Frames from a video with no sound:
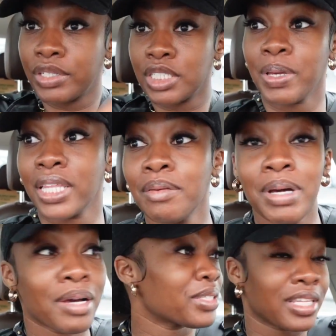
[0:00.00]
just picking them
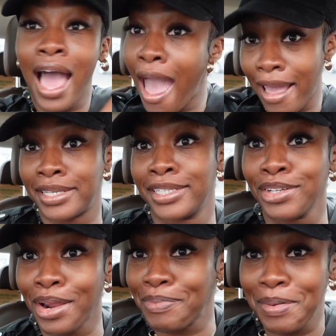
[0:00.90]
up was a lot.
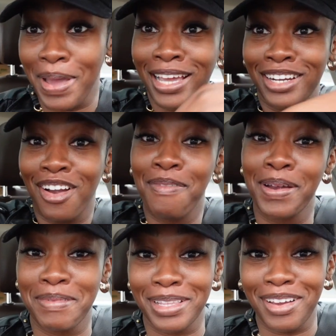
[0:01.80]
Trying to put them back in the car,
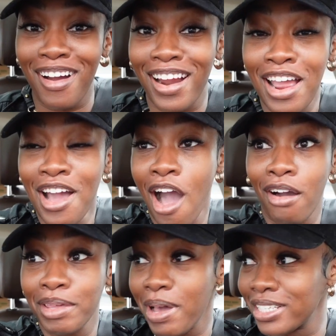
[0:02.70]
put them in the car. I
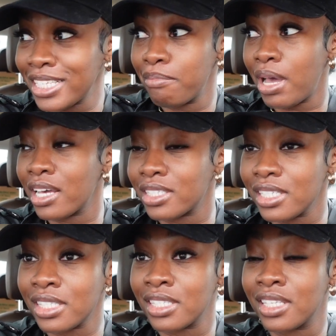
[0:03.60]
only bought 10 boxes.